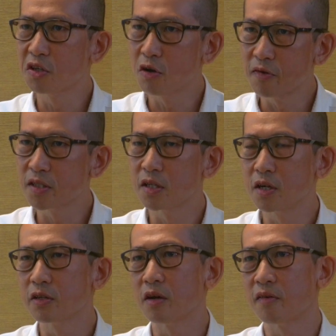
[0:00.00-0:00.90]
covers a lot
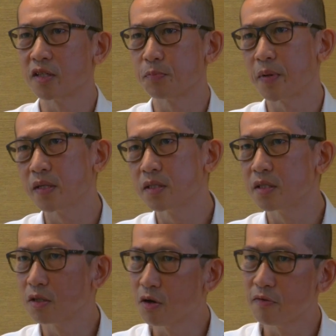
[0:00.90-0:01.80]
of aspects. It
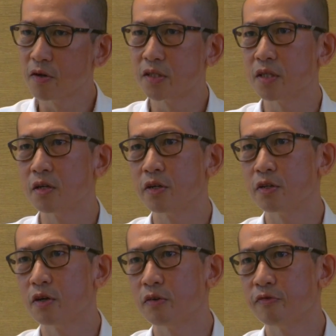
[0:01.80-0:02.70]
covers a lot
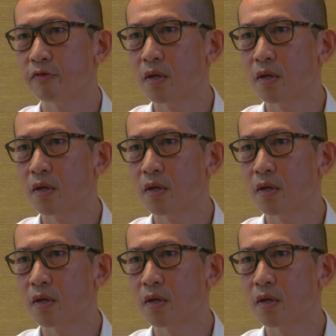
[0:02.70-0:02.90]
of